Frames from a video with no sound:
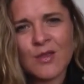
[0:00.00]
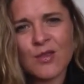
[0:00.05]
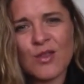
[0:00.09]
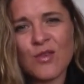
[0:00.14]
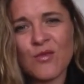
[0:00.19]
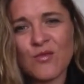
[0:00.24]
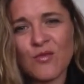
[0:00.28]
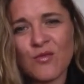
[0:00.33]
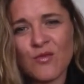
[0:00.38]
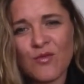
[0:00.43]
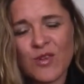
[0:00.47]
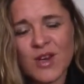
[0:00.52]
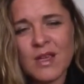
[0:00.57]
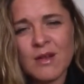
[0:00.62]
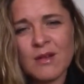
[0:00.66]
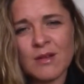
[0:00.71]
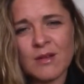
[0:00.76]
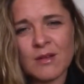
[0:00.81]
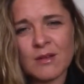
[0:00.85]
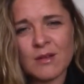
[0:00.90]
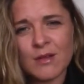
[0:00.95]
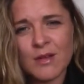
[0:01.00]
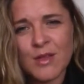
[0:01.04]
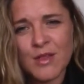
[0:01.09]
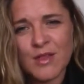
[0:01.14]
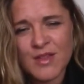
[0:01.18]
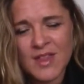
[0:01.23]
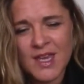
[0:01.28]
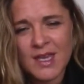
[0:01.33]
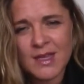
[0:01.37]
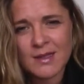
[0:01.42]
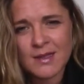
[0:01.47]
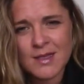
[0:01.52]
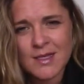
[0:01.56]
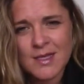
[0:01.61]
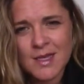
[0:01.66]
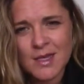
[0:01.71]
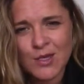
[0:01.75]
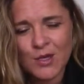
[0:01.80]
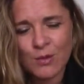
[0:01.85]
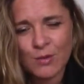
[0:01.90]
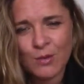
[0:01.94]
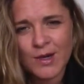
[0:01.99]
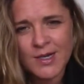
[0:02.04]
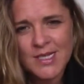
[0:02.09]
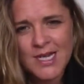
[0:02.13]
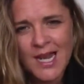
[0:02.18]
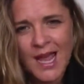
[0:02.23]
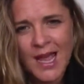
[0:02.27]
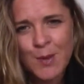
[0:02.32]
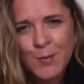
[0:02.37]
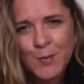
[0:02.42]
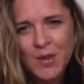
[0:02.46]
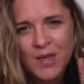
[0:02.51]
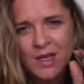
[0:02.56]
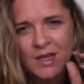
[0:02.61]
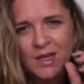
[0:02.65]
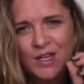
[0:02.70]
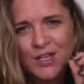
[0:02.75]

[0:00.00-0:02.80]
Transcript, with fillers: The real things that you want to happen